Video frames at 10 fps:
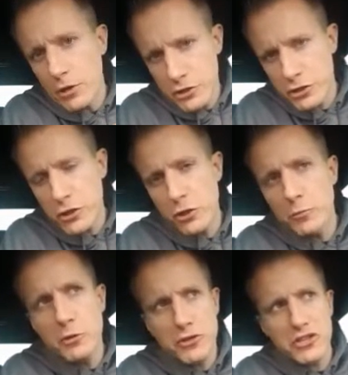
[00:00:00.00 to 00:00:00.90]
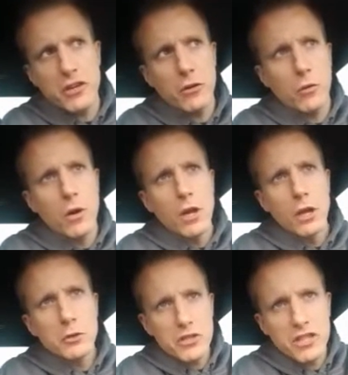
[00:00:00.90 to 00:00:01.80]
I would assume you still
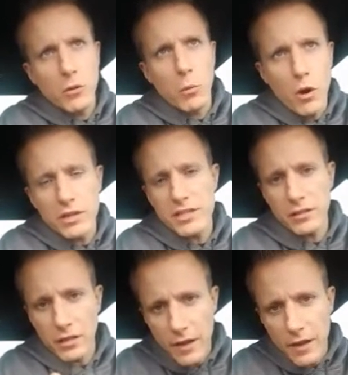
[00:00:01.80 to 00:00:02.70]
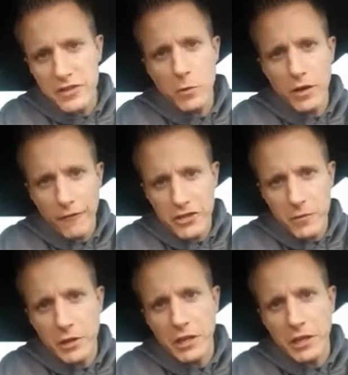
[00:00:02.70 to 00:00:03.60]
want to love someone and for
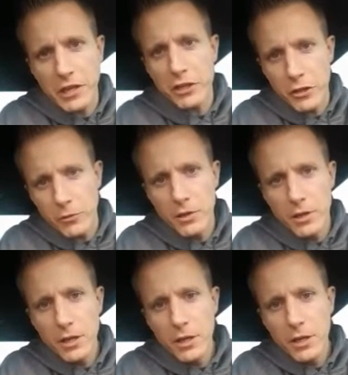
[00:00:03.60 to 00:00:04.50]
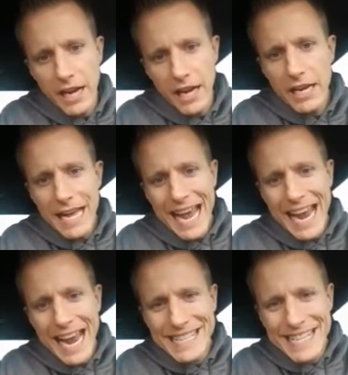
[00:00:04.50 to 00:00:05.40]
someone to love you,
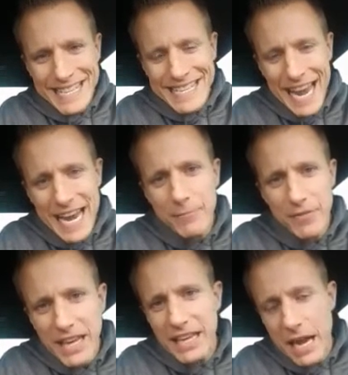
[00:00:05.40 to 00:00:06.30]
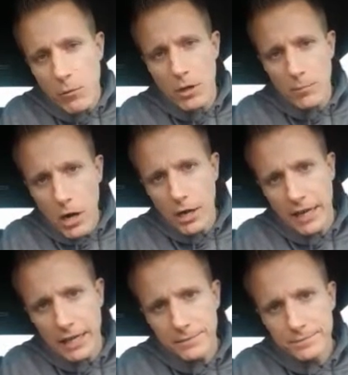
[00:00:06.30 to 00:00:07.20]
right? Same thing in network
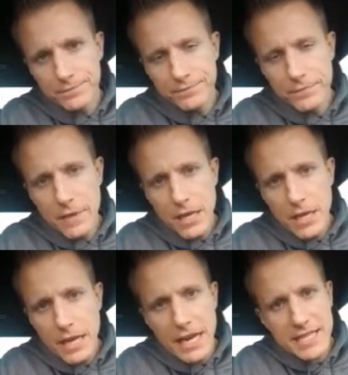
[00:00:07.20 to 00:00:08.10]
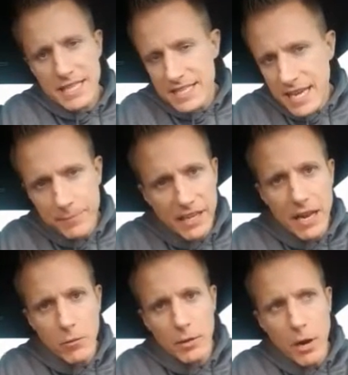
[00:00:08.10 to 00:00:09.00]
marketing. It's the
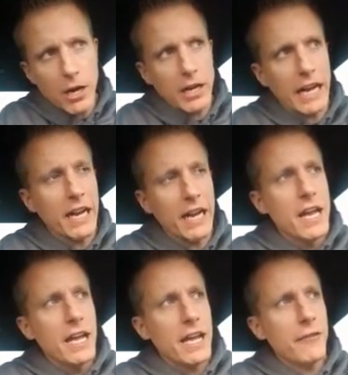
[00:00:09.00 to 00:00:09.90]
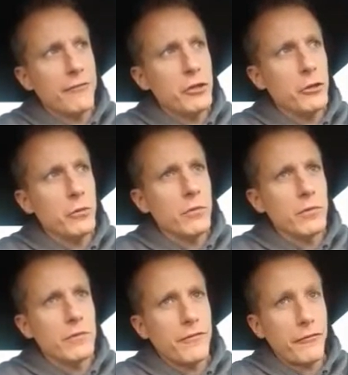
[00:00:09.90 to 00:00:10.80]
same thing in network marketing. If
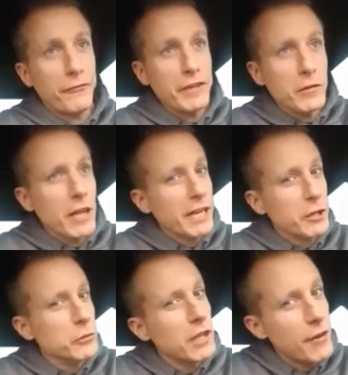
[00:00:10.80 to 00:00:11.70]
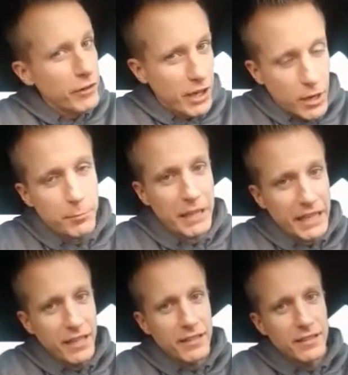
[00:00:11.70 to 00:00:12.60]
you feel like you love a
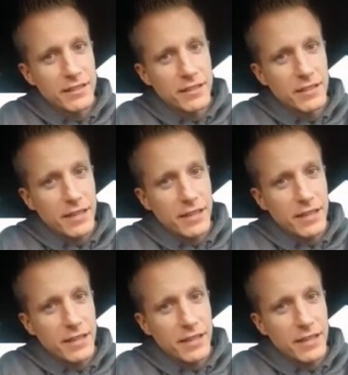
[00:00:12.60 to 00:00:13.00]
company